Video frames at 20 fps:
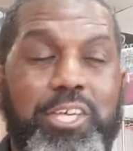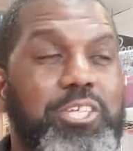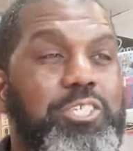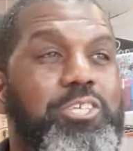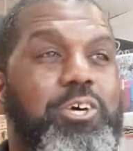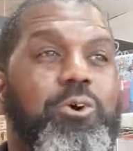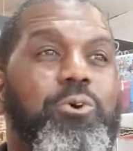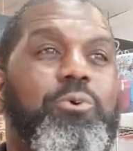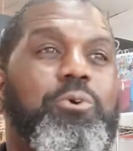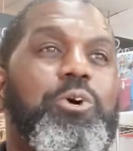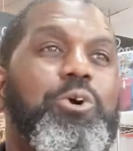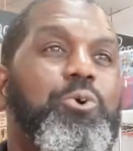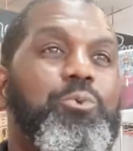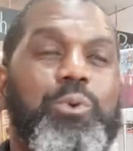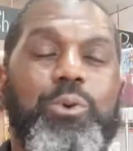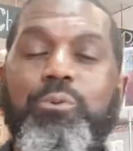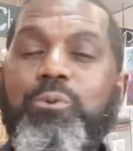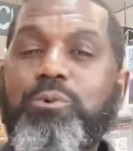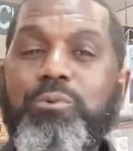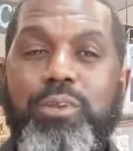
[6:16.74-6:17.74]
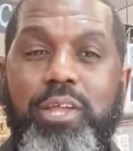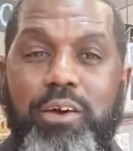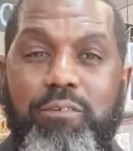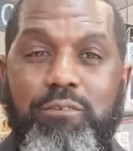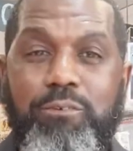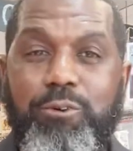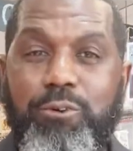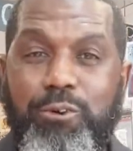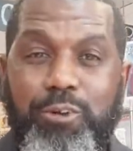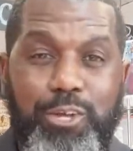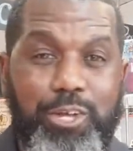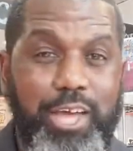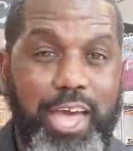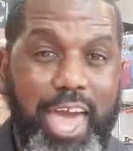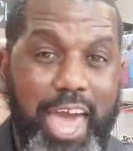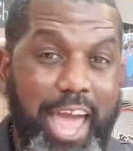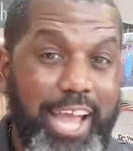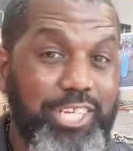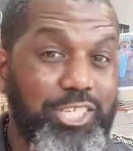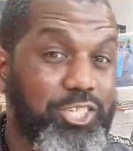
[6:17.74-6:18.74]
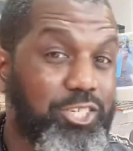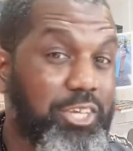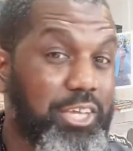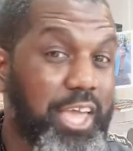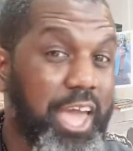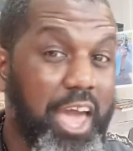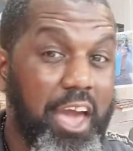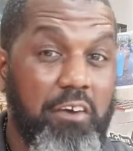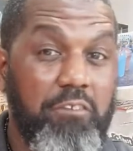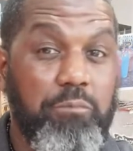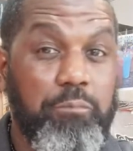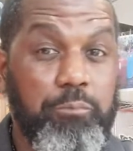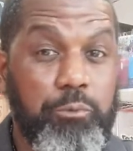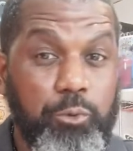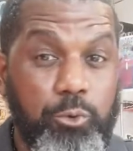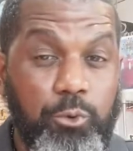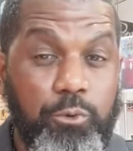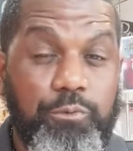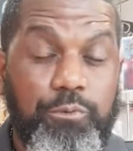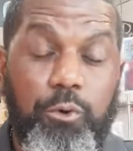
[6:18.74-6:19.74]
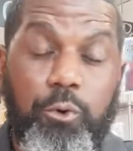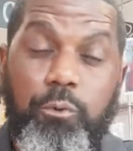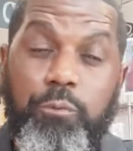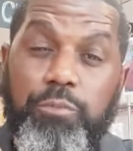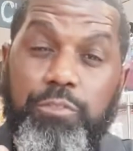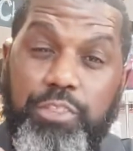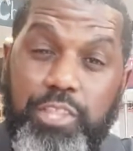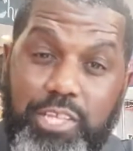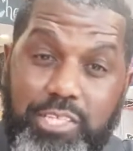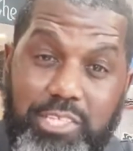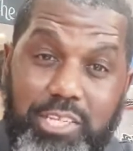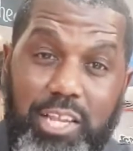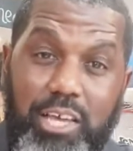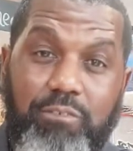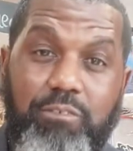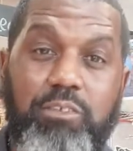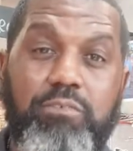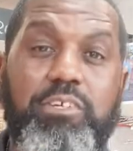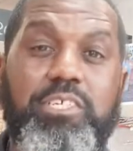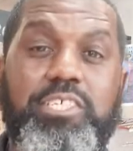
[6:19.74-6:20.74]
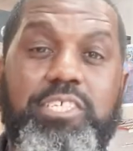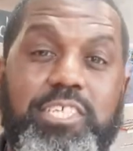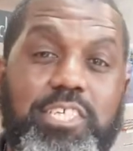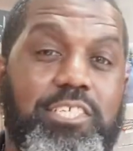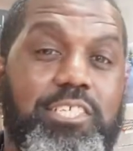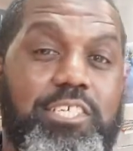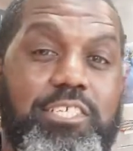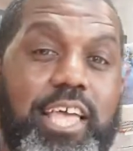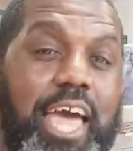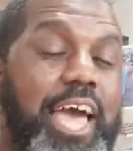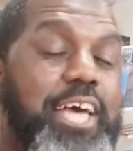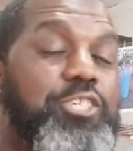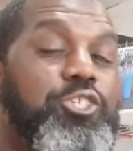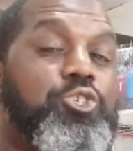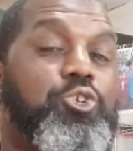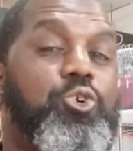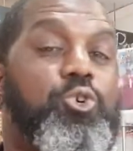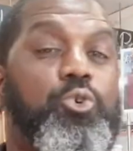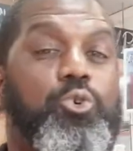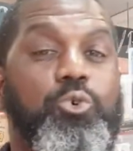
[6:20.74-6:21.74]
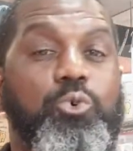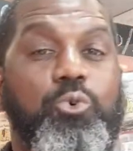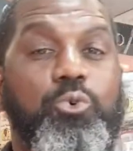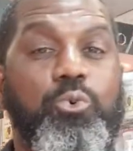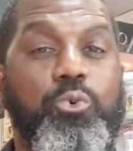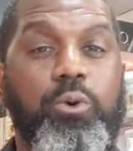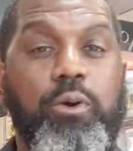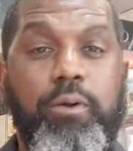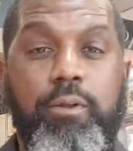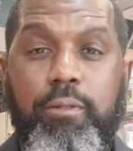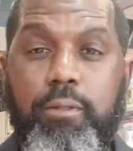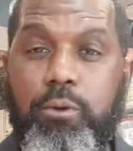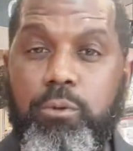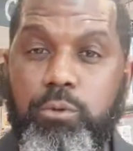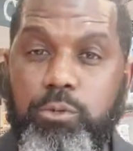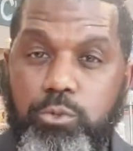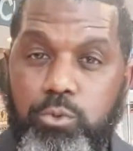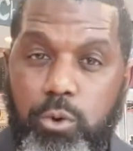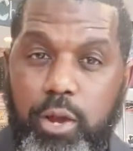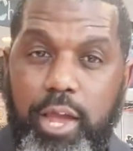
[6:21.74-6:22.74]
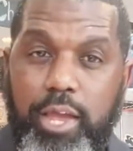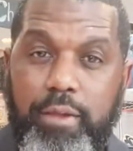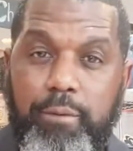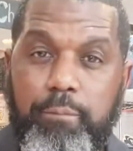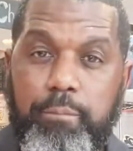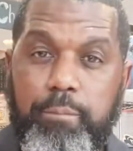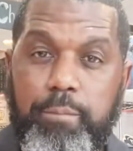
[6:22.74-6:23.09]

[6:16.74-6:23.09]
So we will never actually have proof on this level of existence as to who was right.